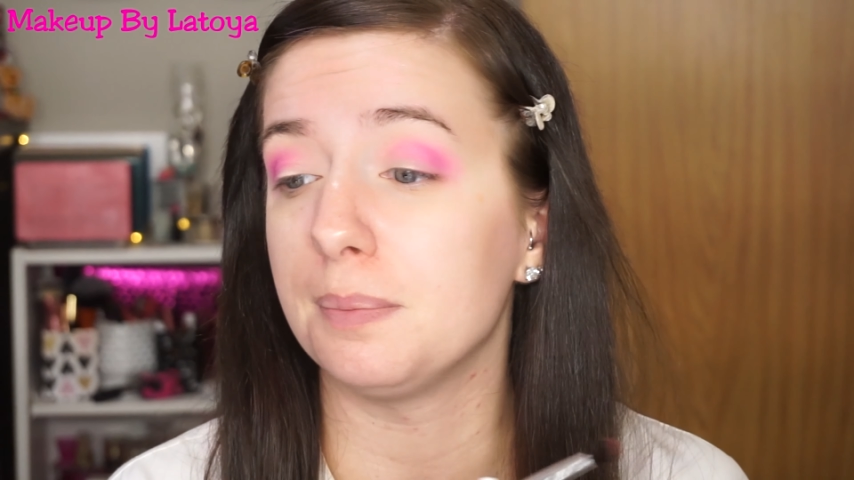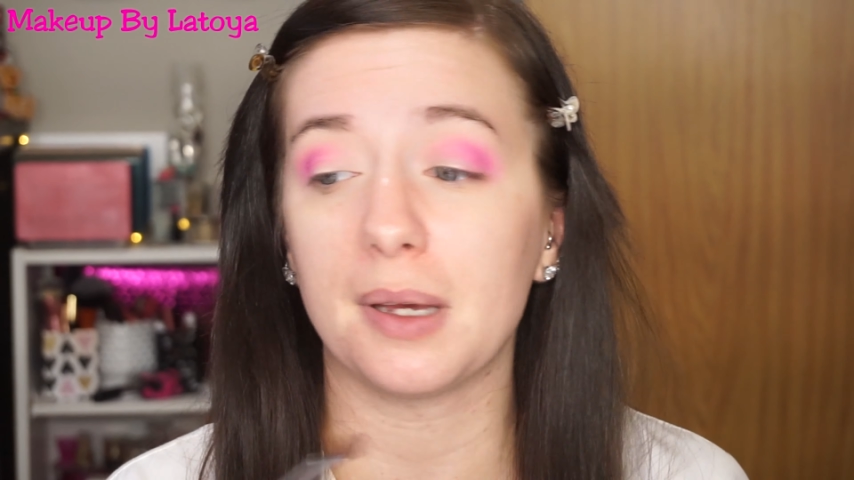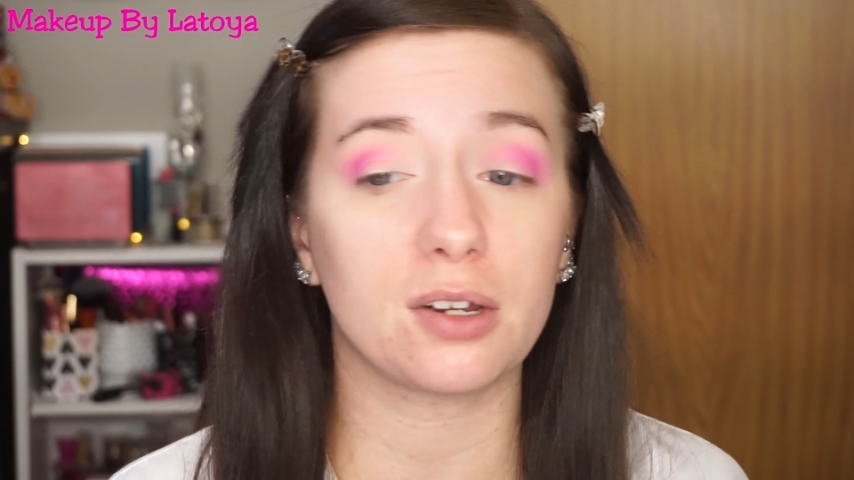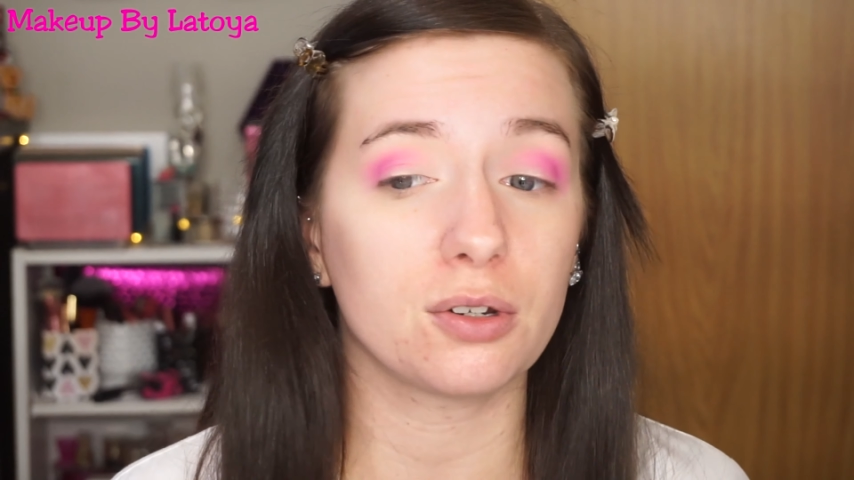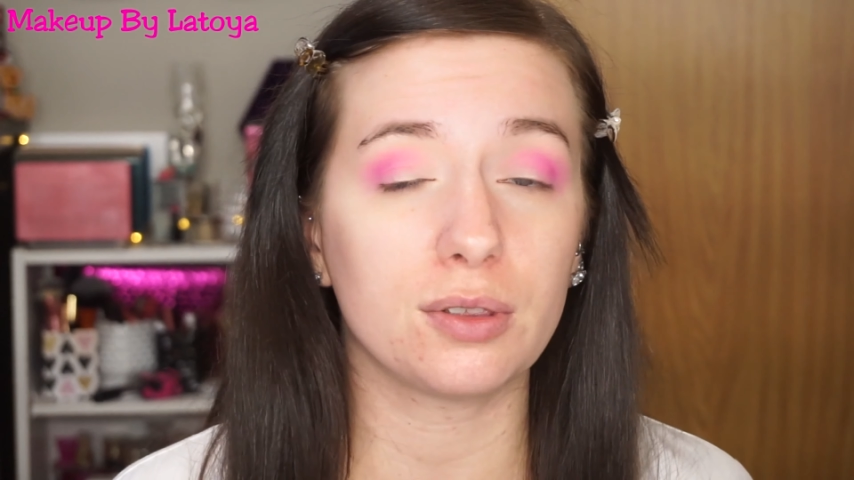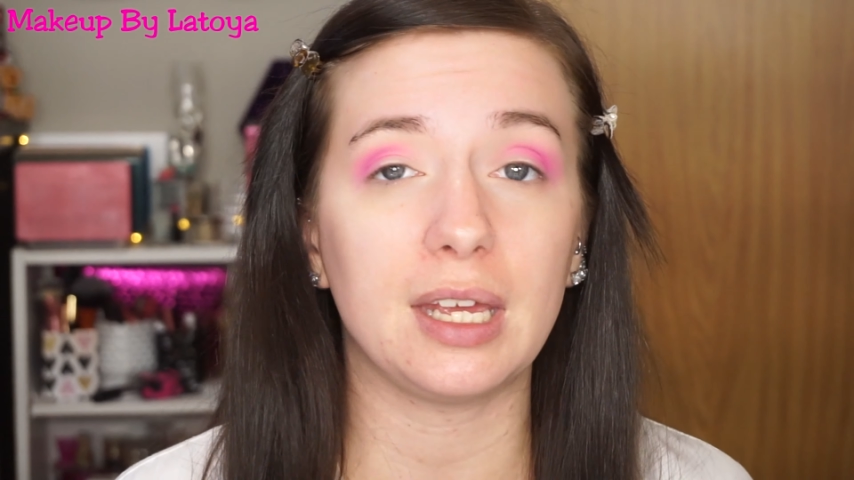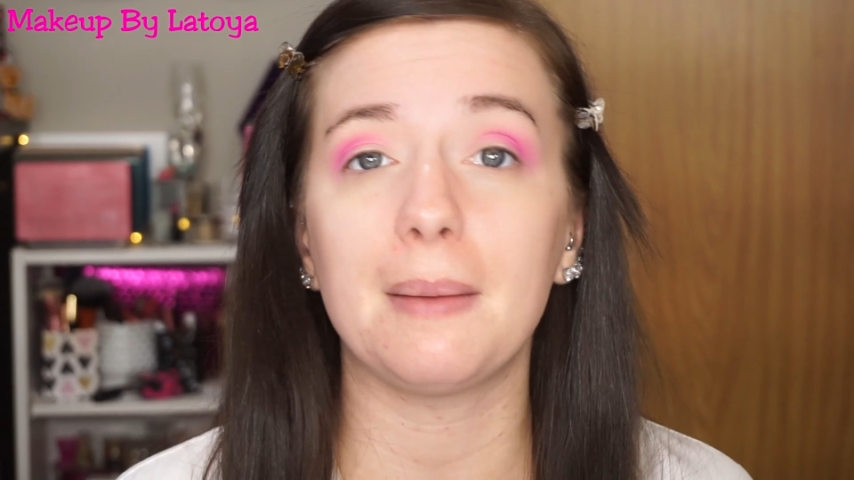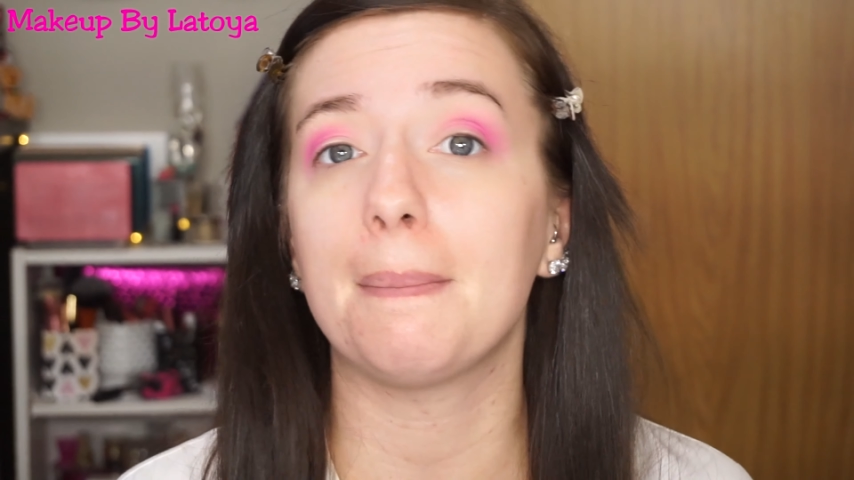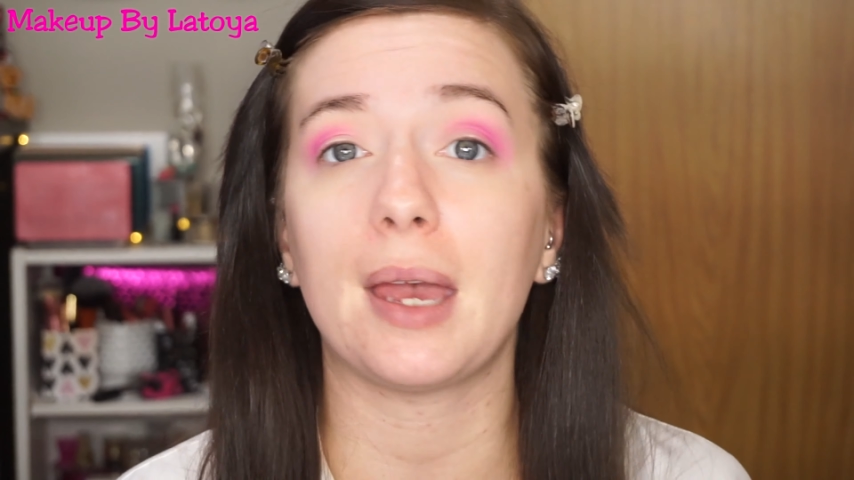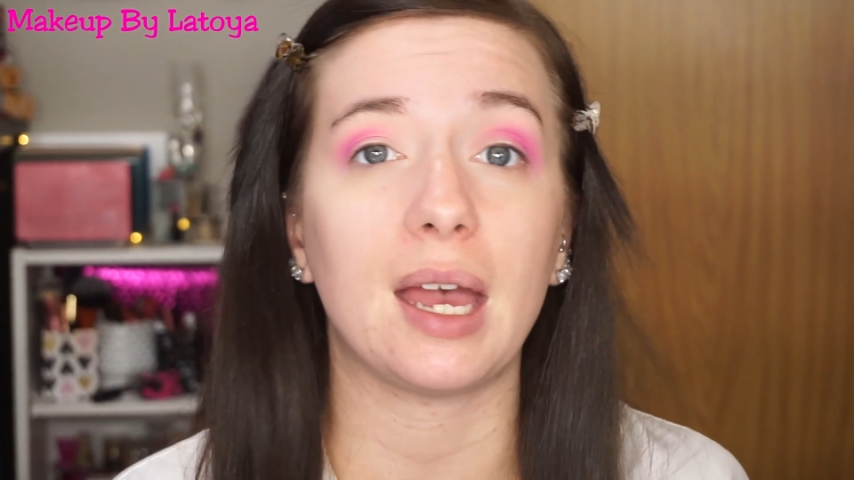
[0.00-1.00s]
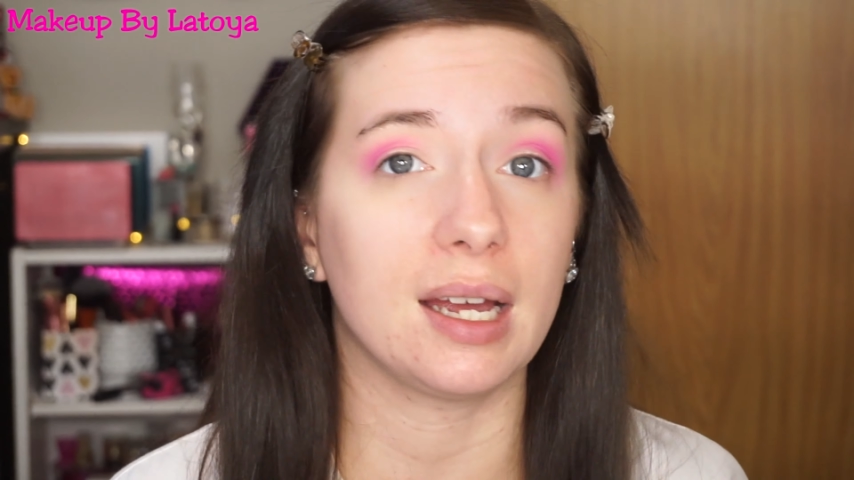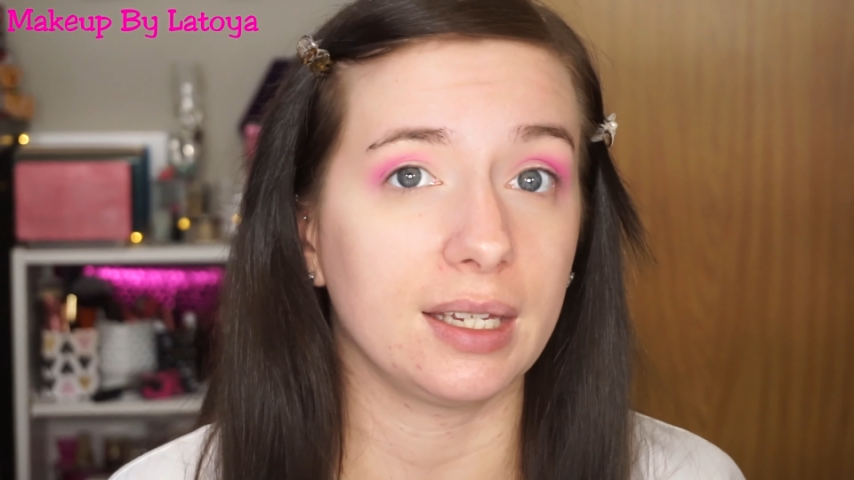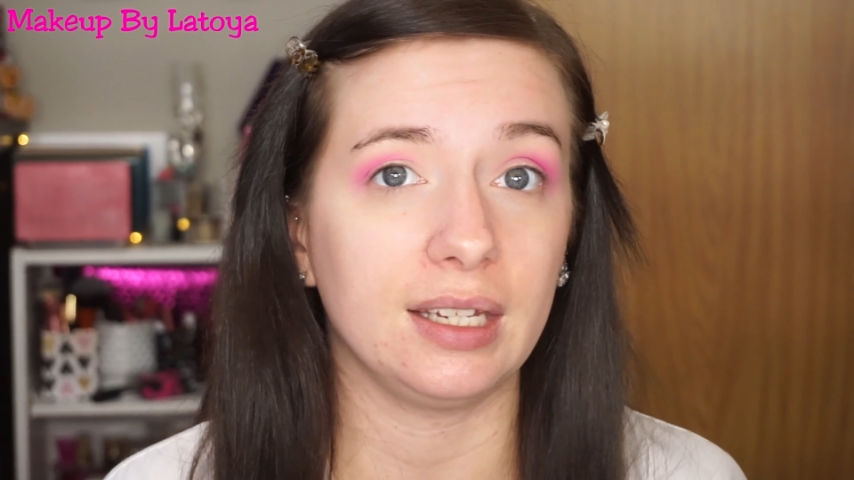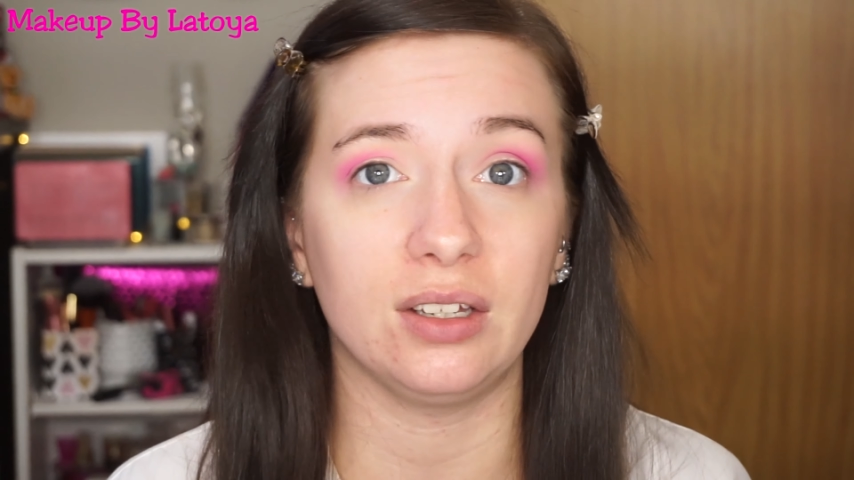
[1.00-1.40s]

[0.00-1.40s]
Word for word: better than packing